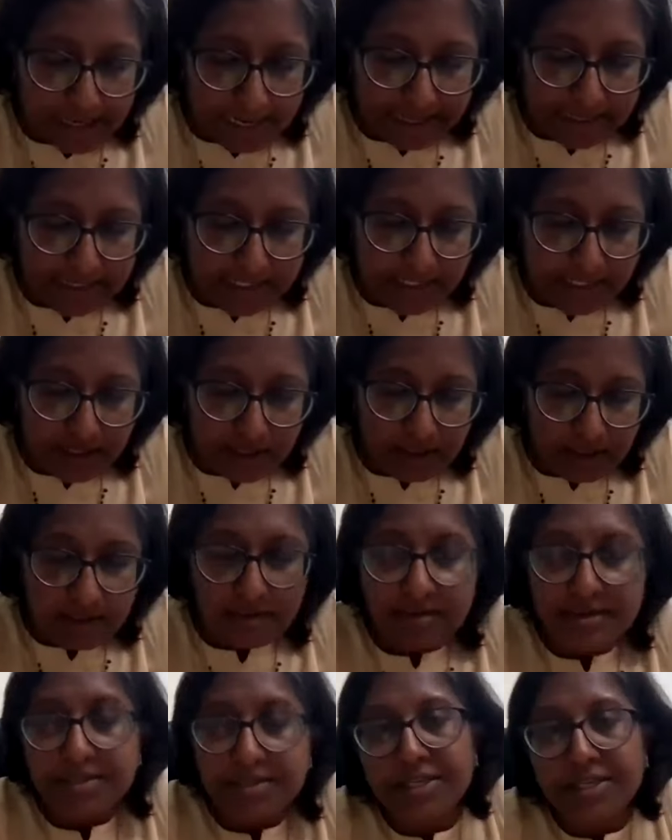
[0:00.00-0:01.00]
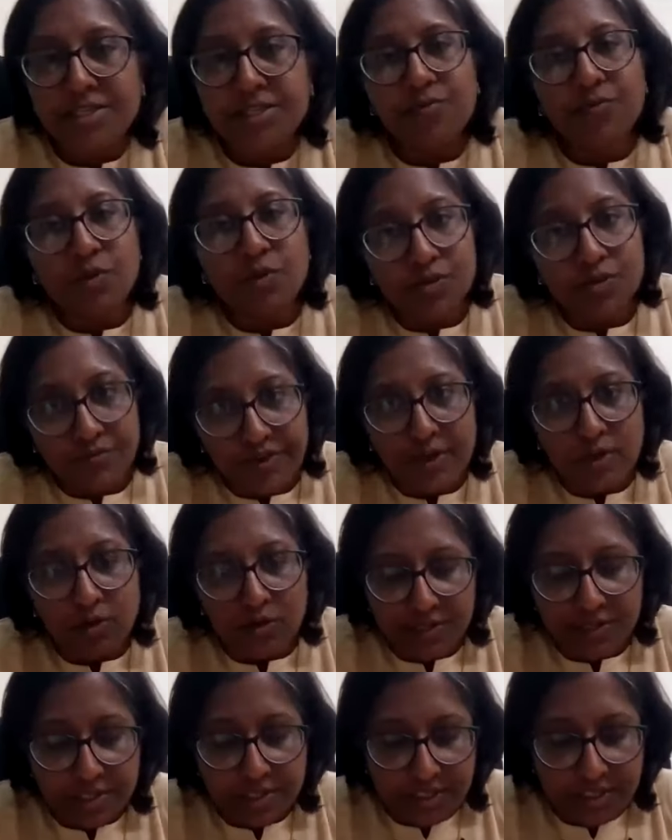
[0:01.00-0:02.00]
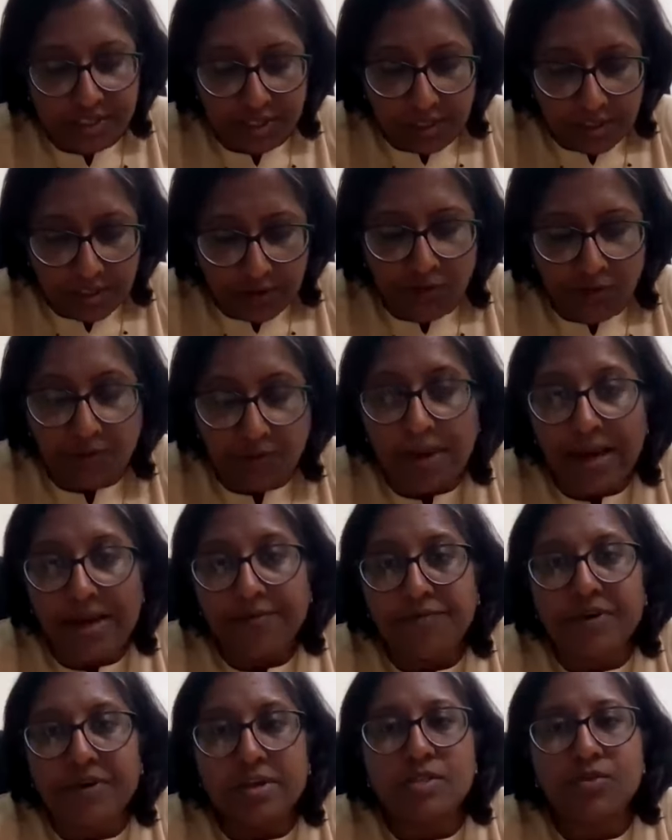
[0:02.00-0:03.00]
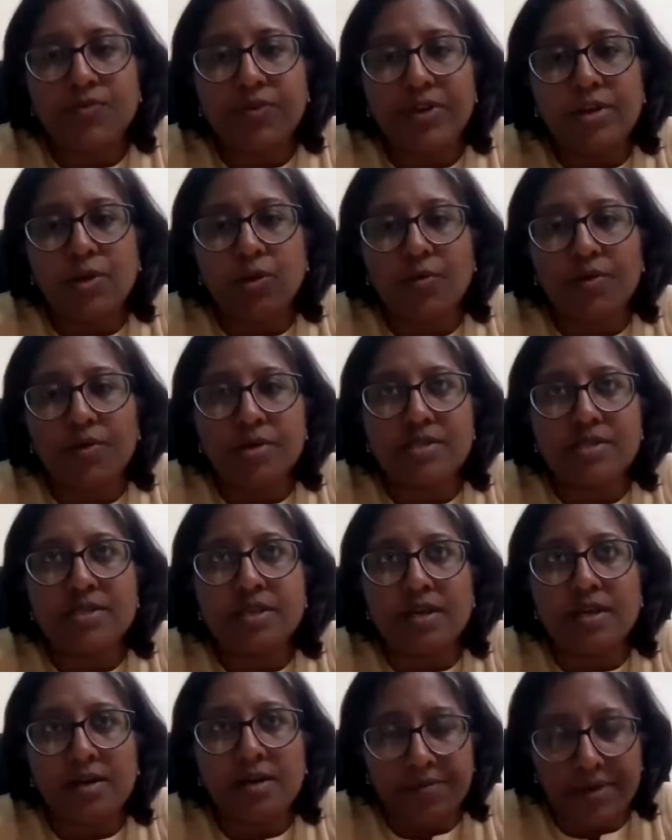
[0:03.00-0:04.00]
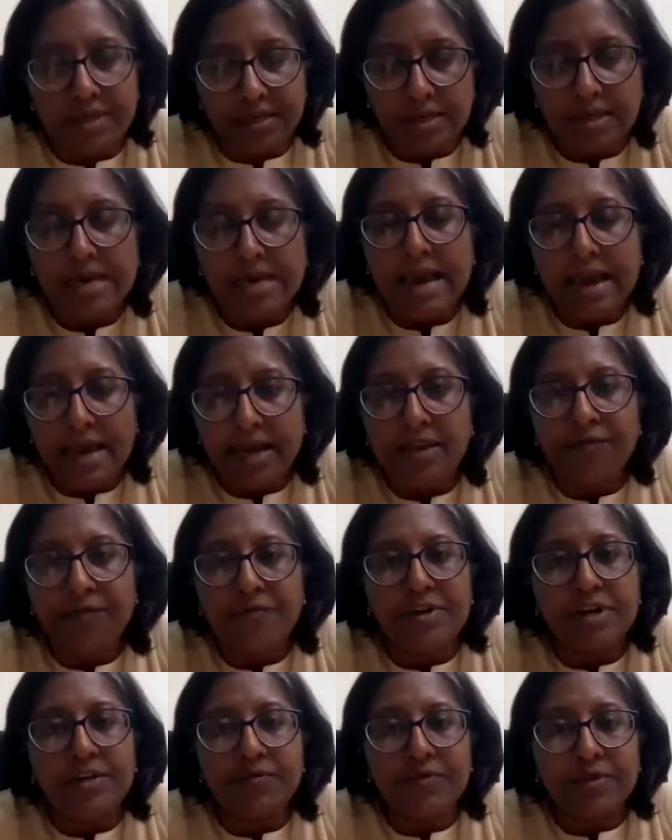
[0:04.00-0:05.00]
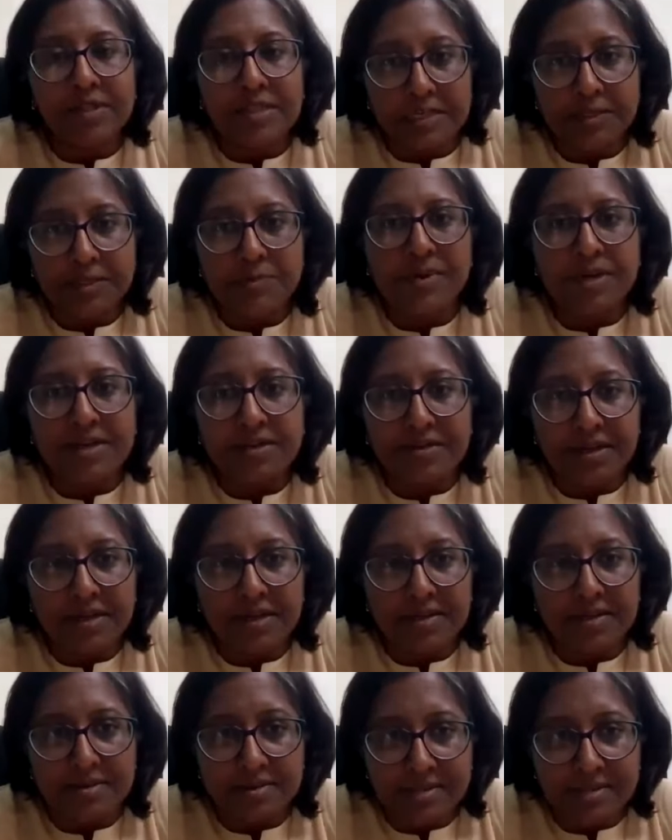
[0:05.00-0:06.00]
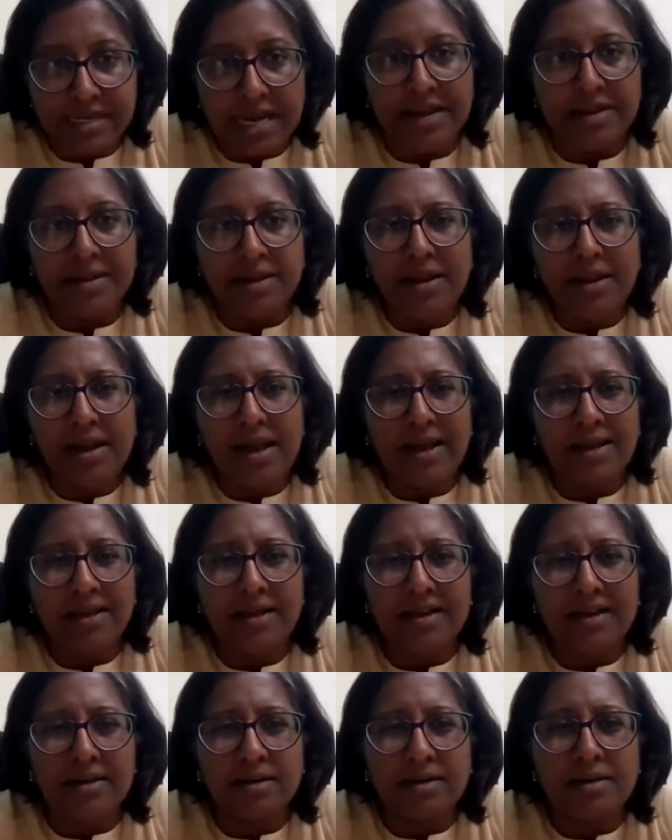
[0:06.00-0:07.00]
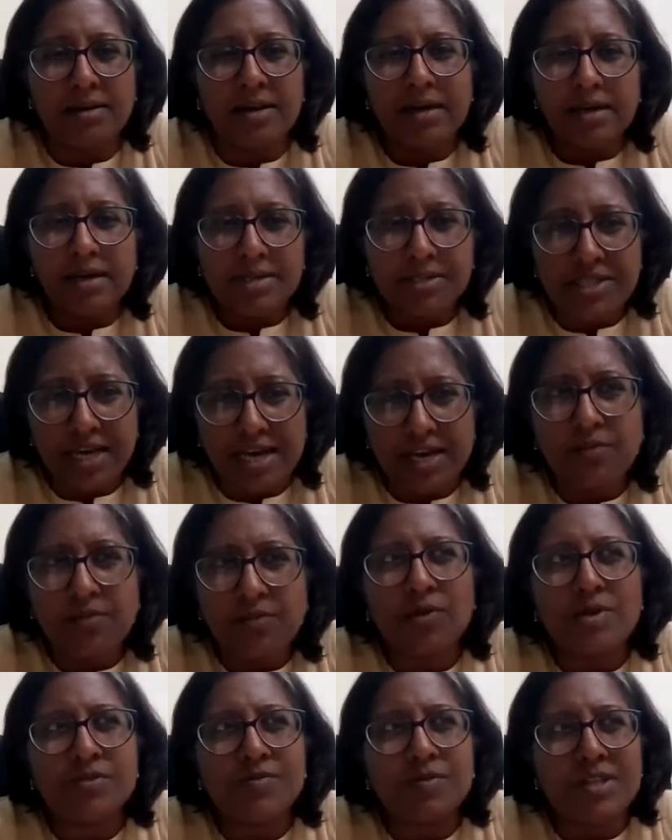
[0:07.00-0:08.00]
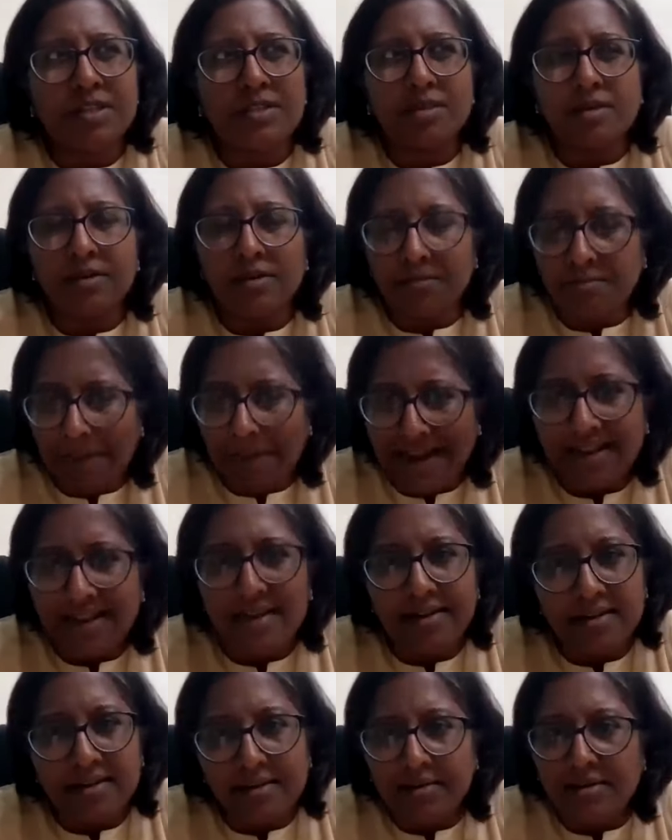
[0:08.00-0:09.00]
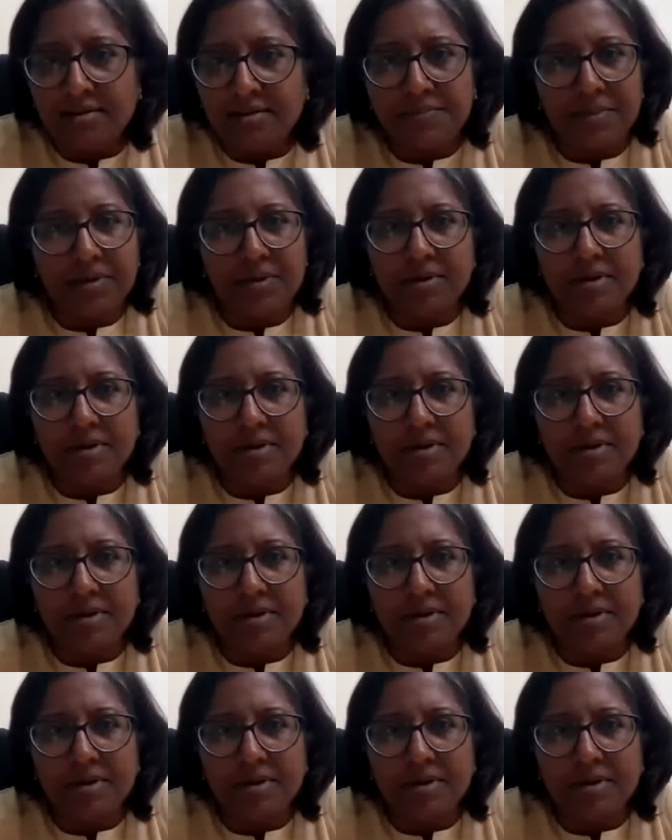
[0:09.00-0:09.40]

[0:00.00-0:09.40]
the next station was video station. So my first video was an infant with inspiratory stridor, and a child was with mild